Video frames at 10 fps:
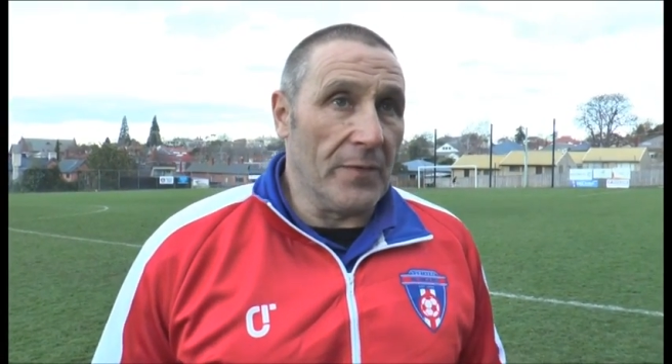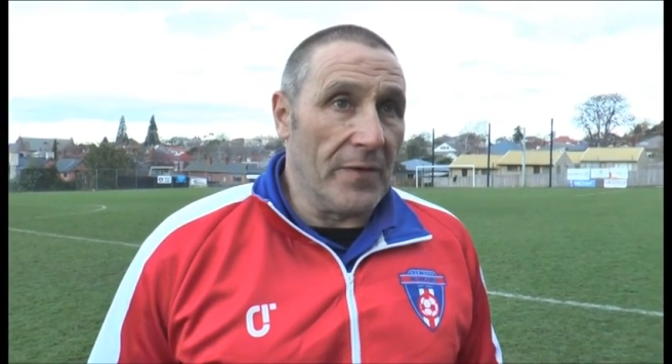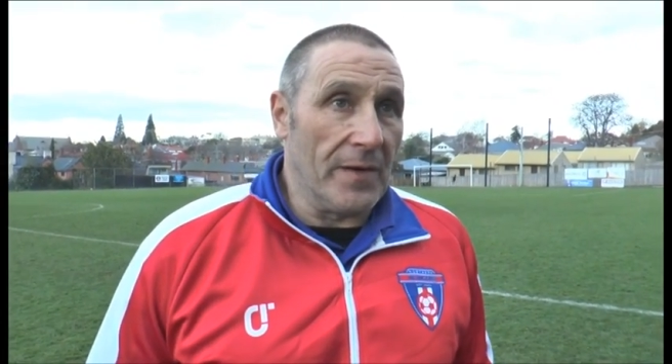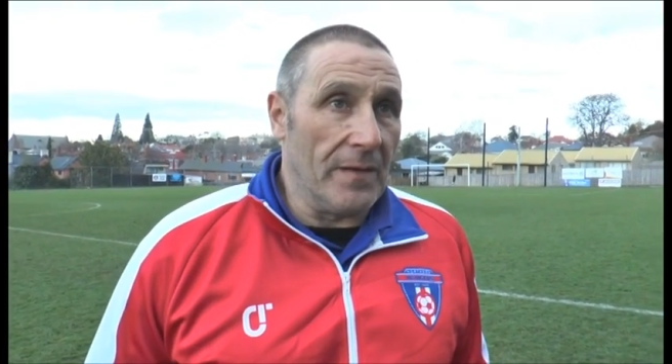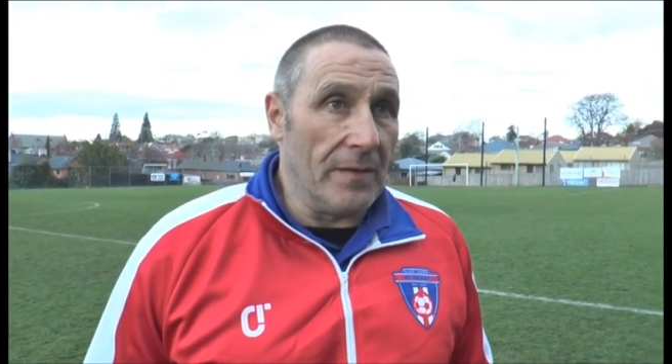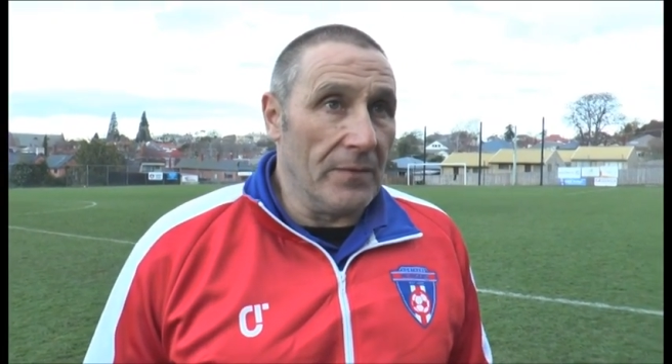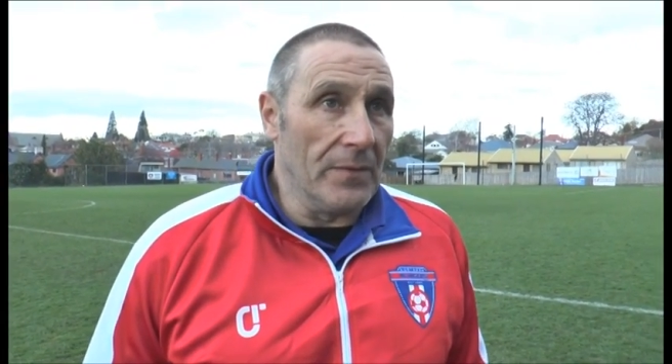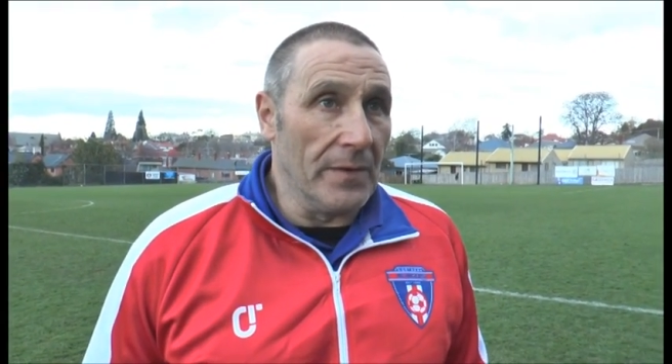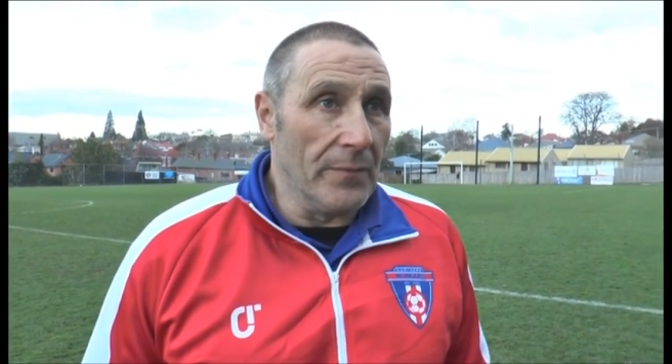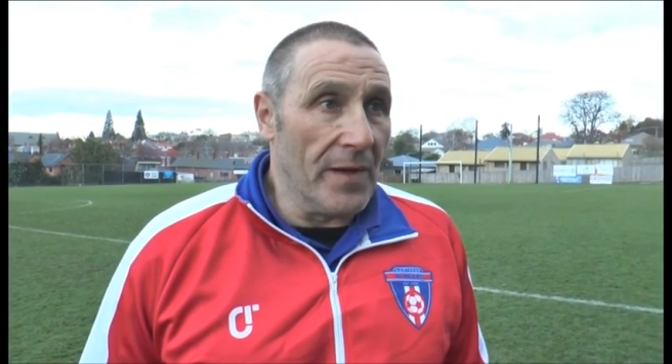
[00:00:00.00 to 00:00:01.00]
We've had a
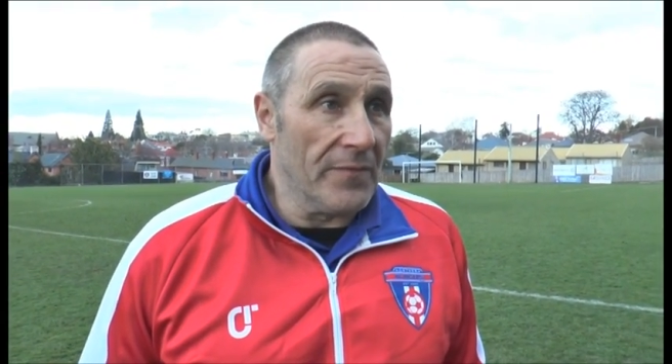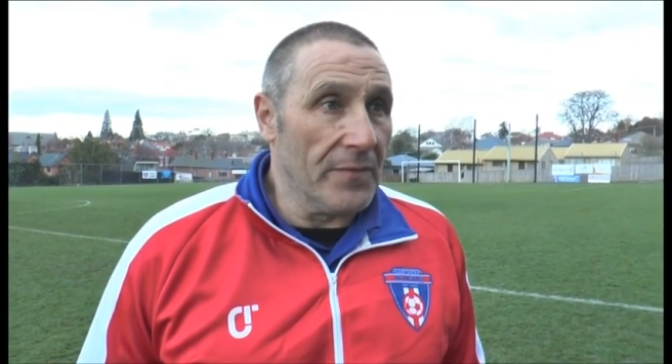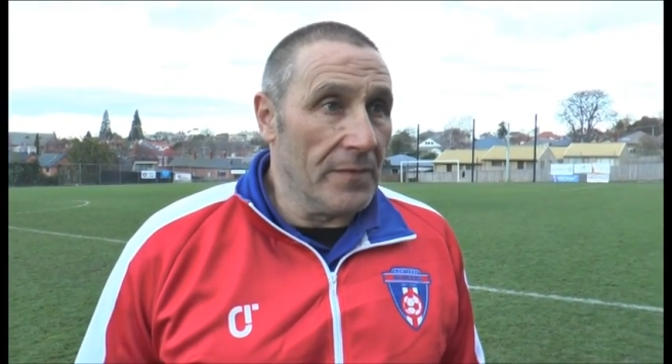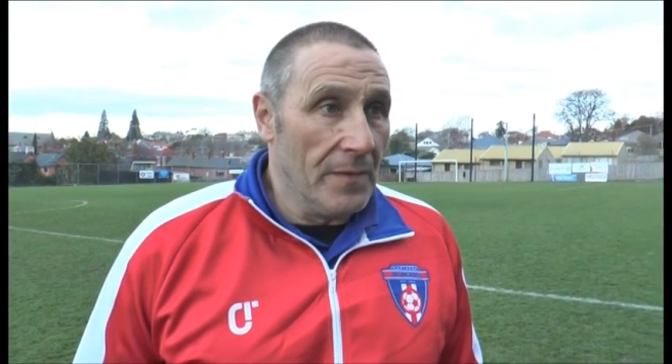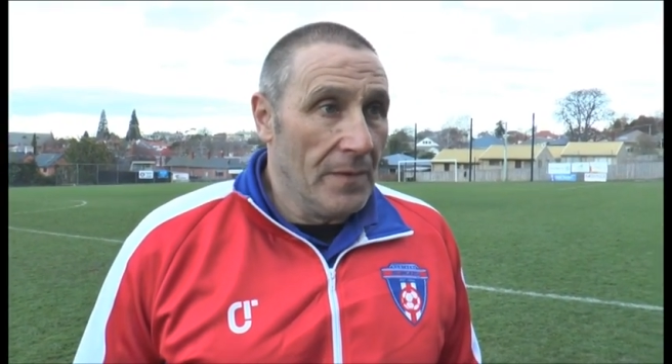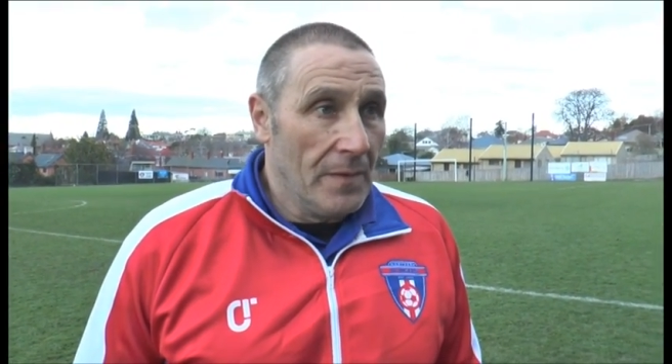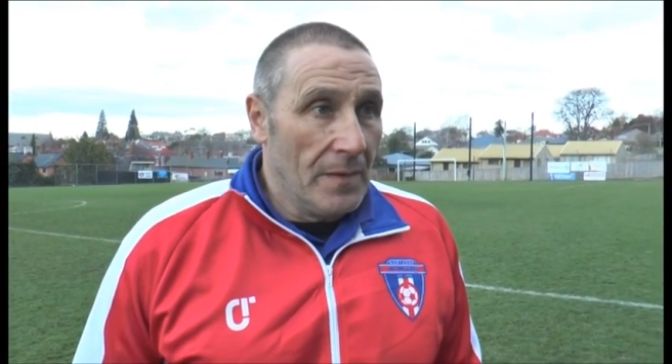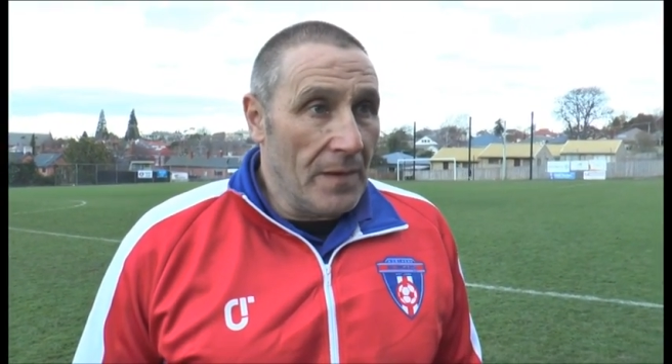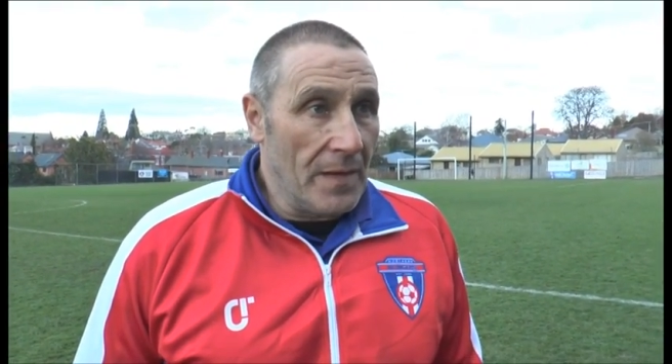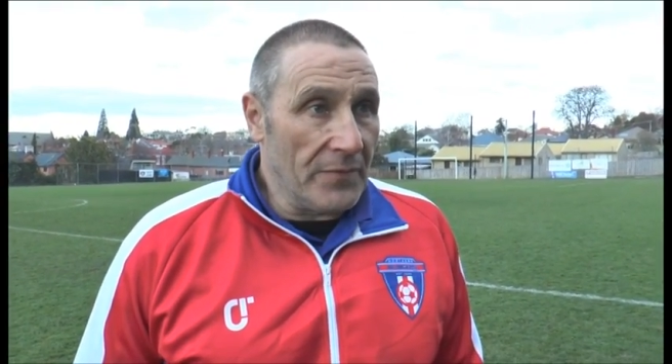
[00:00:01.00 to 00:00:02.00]
really rough
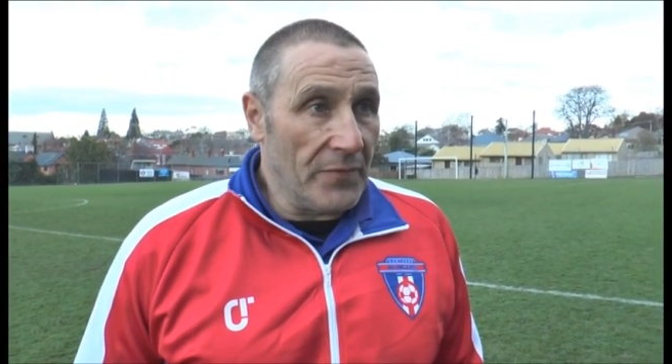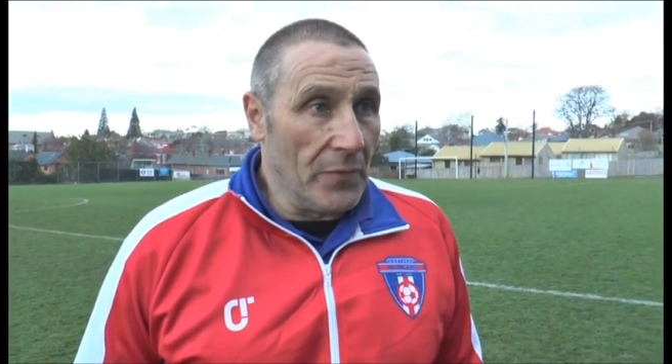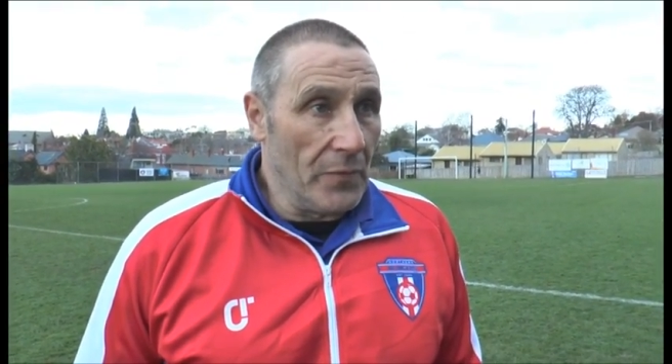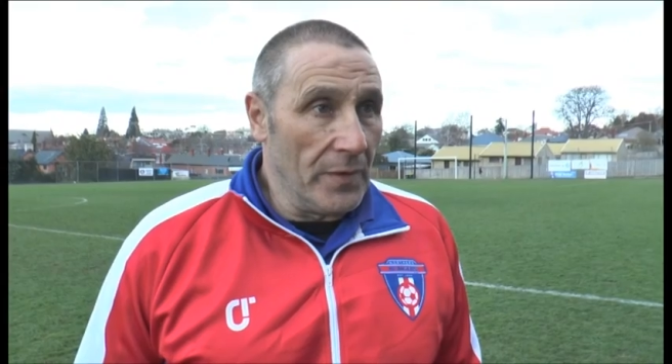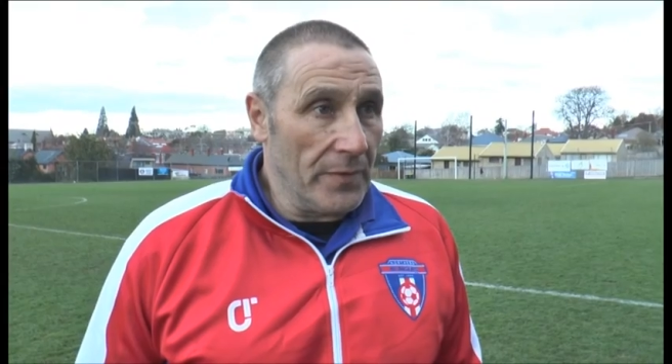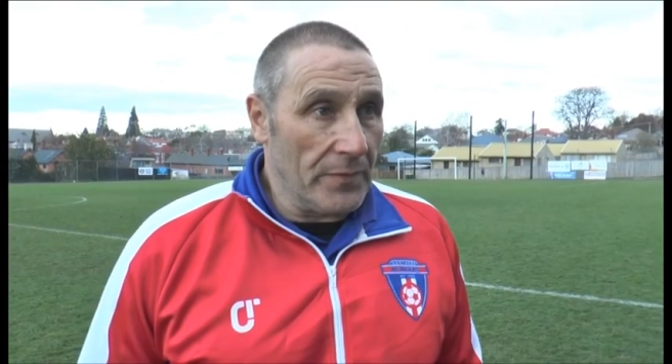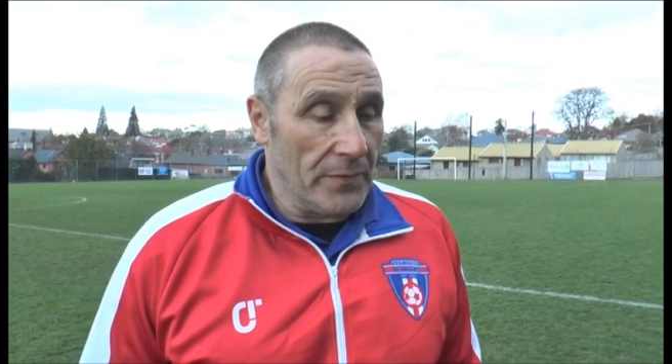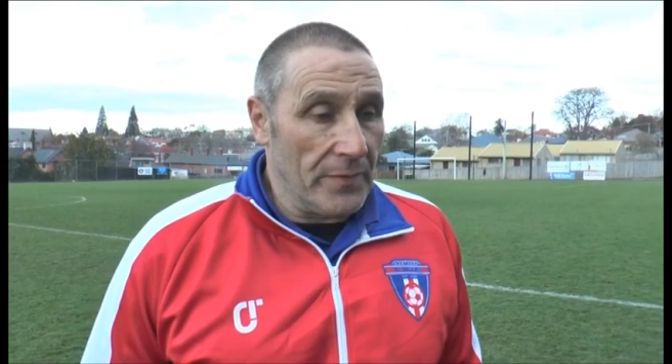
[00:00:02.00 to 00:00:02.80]
last few weeks.